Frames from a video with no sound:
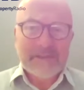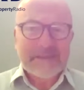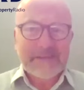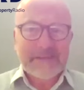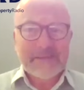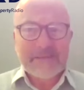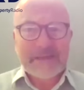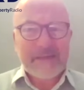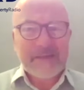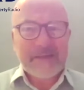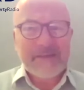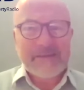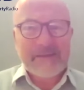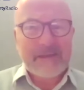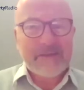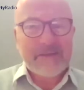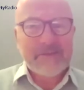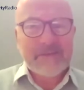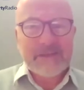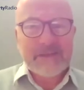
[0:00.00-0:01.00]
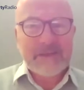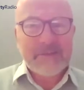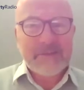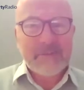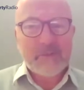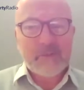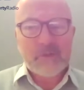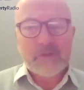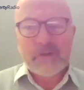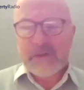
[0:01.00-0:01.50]
there's any doubt
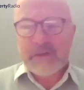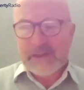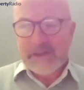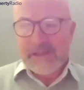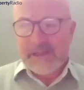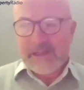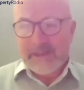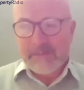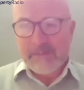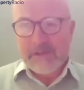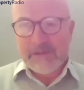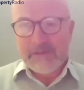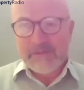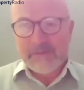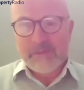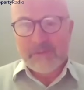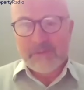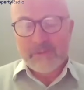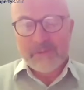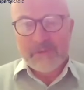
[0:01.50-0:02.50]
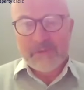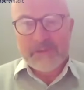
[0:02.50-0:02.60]
anymore about what we